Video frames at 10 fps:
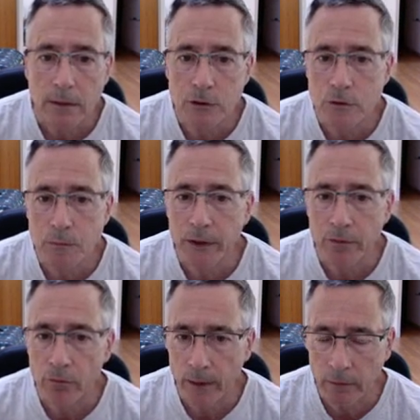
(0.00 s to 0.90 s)
This was being
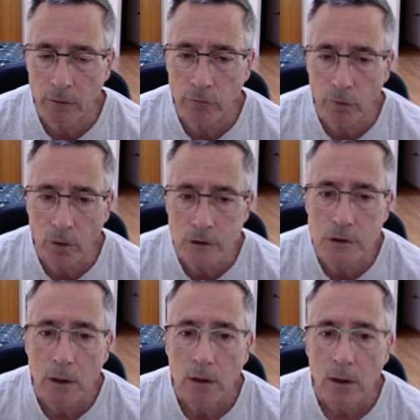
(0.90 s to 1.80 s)
threatened, of course.
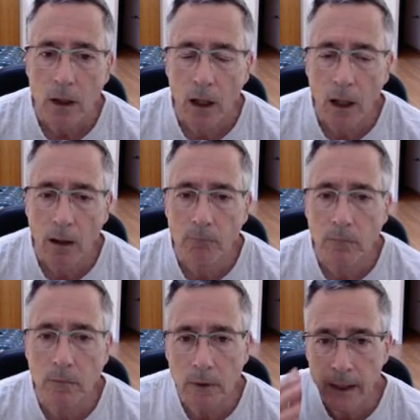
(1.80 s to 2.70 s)

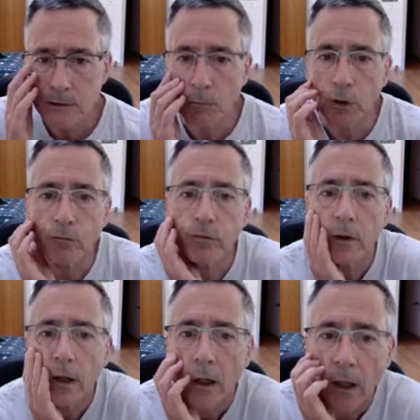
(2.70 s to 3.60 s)
Last move.
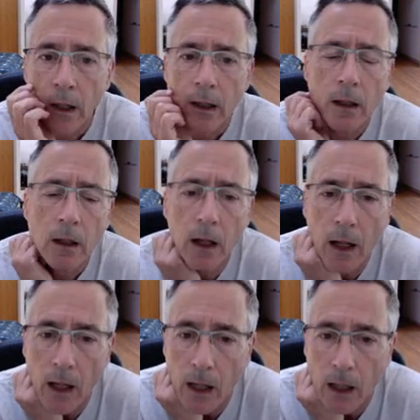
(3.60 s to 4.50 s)

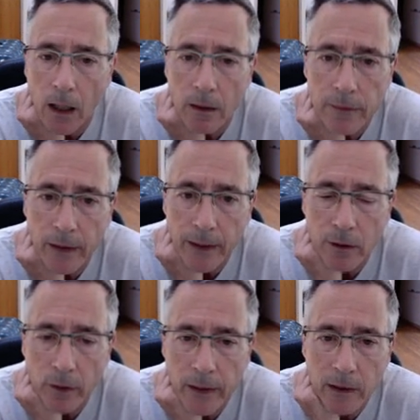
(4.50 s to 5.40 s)
That I can
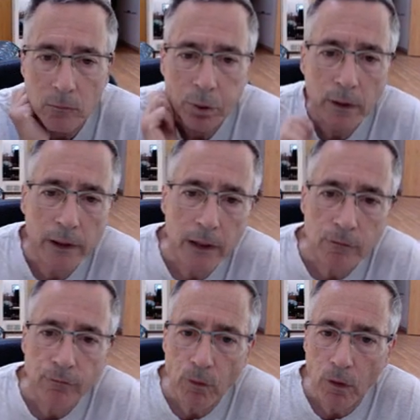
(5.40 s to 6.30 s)
go ahead and play
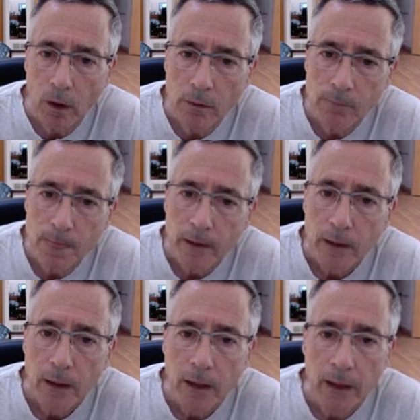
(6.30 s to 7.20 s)
e4.
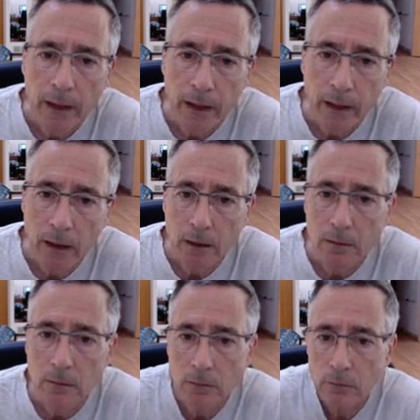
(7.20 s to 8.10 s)
And
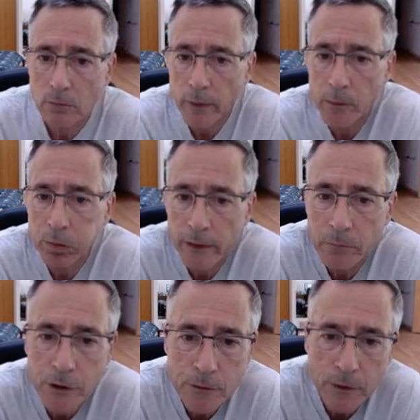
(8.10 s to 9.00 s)
Ray played
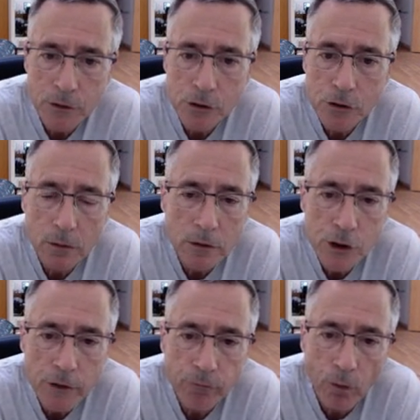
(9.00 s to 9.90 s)
bishop to
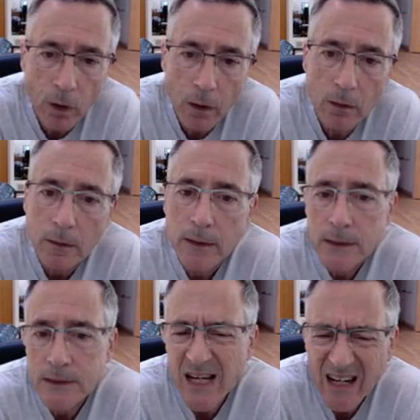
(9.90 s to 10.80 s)
g4,
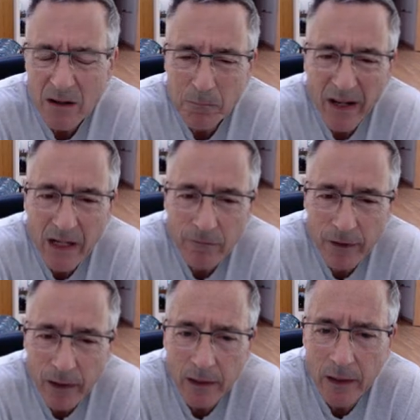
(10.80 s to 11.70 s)
setting up kind of
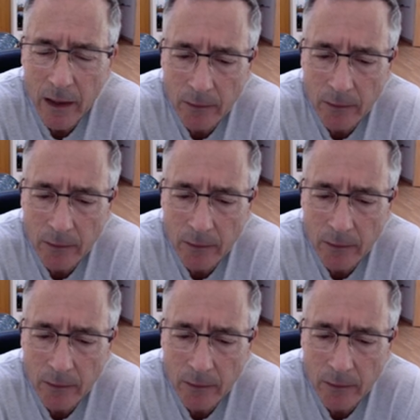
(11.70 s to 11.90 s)
a